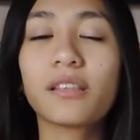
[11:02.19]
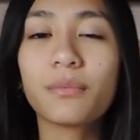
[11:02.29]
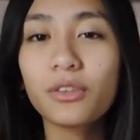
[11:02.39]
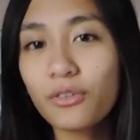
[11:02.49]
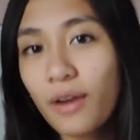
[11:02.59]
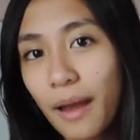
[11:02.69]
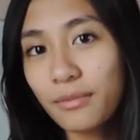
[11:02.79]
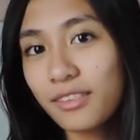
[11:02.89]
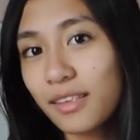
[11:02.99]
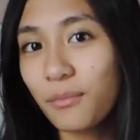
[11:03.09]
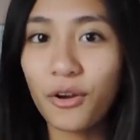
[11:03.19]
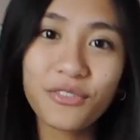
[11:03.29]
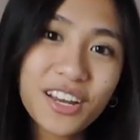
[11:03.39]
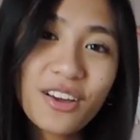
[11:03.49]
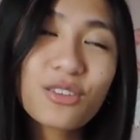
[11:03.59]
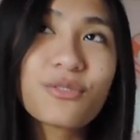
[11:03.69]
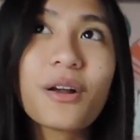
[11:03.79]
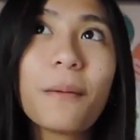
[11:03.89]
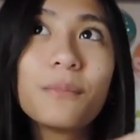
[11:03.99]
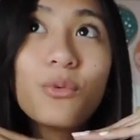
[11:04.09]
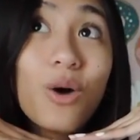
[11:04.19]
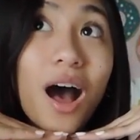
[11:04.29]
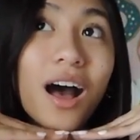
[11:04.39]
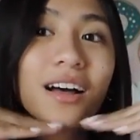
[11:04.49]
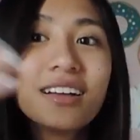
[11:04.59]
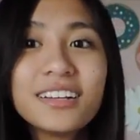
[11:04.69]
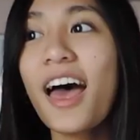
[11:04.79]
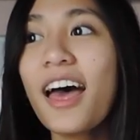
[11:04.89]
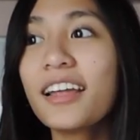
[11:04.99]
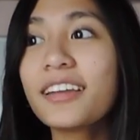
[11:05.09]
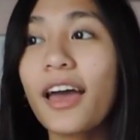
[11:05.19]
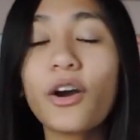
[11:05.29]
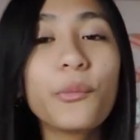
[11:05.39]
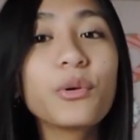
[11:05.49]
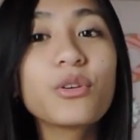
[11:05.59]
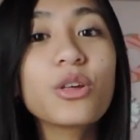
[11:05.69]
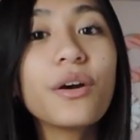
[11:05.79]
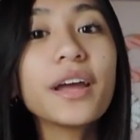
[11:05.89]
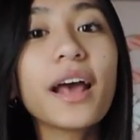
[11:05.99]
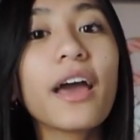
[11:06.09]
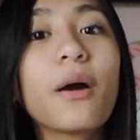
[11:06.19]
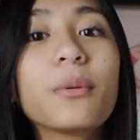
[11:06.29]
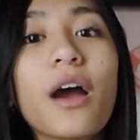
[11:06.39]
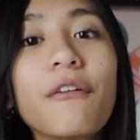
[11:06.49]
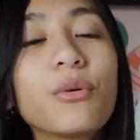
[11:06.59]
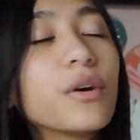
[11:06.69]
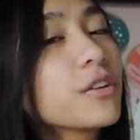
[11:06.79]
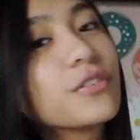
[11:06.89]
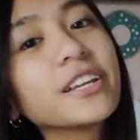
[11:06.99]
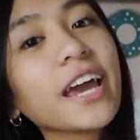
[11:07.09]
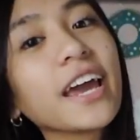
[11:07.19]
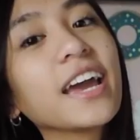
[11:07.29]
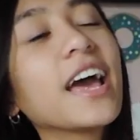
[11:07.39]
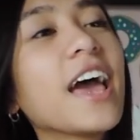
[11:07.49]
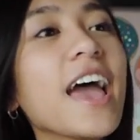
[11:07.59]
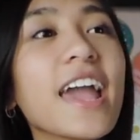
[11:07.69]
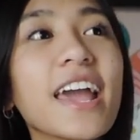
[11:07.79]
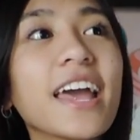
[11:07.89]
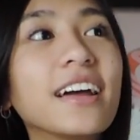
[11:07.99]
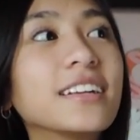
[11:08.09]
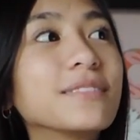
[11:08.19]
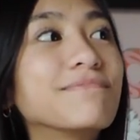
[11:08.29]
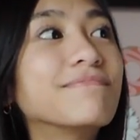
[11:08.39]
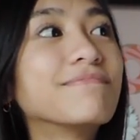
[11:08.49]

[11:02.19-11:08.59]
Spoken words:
to subscribe to see more videos from moi. And I hope you enjoyed. I hope you have a wonderful day. And